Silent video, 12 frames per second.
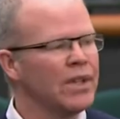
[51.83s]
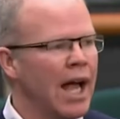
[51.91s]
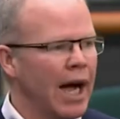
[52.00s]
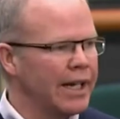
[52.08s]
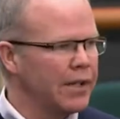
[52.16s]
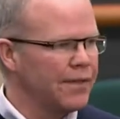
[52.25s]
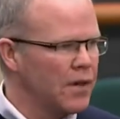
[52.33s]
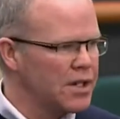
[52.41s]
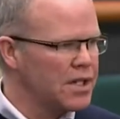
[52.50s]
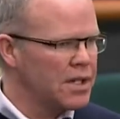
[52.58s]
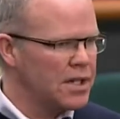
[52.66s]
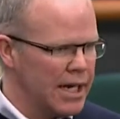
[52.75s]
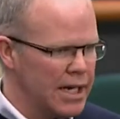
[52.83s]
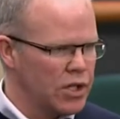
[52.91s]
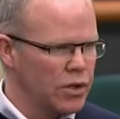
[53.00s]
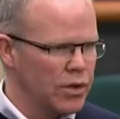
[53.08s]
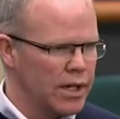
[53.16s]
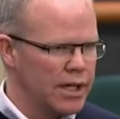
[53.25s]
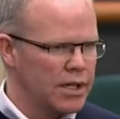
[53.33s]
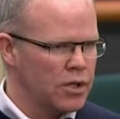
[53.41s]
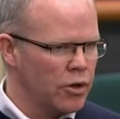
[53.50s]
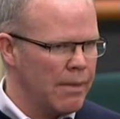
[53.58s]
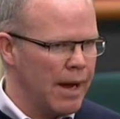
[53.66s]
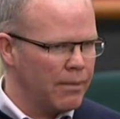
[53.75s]
I think the first issue to
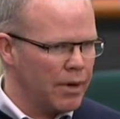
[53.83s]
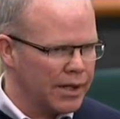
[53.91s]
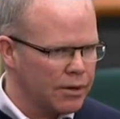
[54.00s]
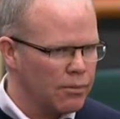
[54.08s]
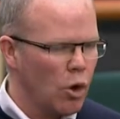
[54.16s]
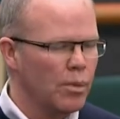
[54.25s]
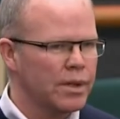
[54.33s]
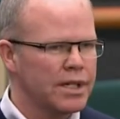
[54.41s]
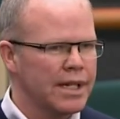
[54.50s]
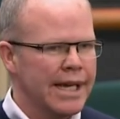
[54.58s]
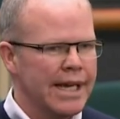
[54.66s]
remember at the moment